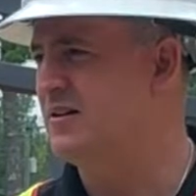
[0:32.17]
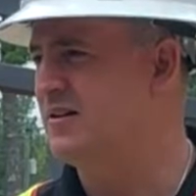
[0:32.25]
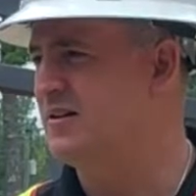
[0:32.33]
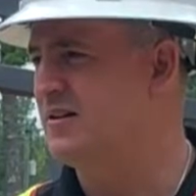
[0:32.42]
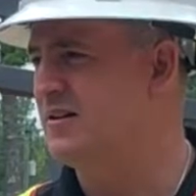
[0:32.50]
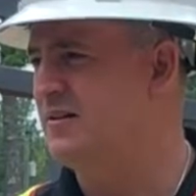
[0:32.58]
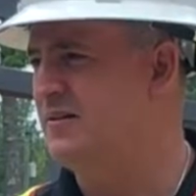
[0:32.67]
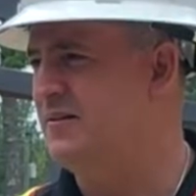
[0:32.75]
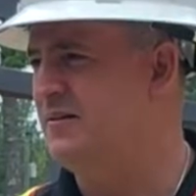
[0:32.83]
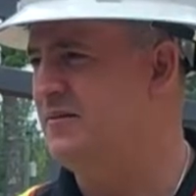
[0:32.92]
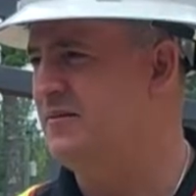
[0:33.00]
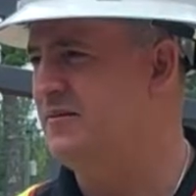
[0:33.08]

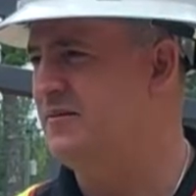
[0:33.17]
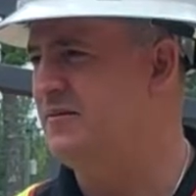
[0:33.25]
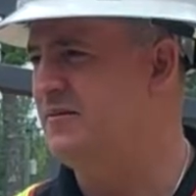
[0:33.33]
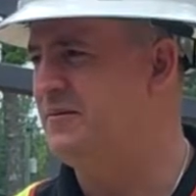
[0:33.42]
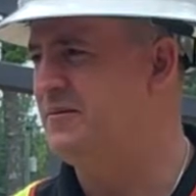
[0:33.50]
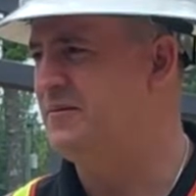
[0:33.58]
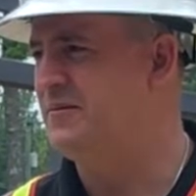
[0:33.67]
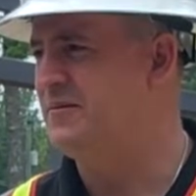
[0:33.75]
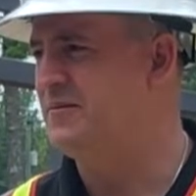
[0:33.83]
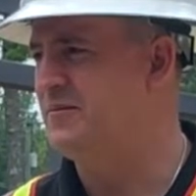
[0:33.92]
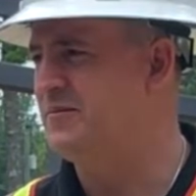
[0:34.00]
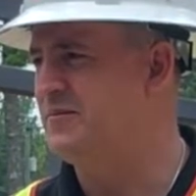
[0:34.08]

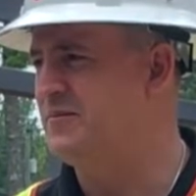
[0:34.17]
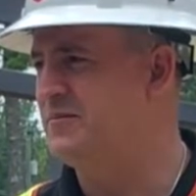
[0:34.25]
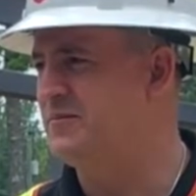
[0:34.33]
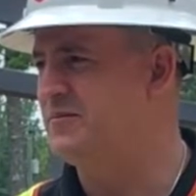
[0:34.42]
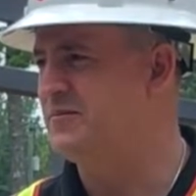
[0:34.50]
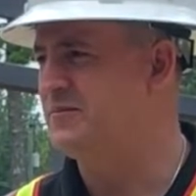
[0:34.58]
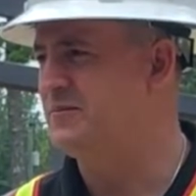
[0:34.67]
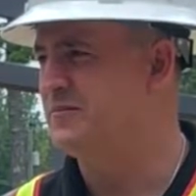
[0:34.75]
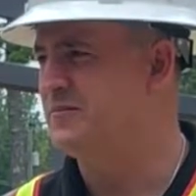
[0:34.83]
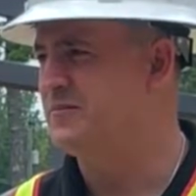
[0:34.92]
This person isn't speaking.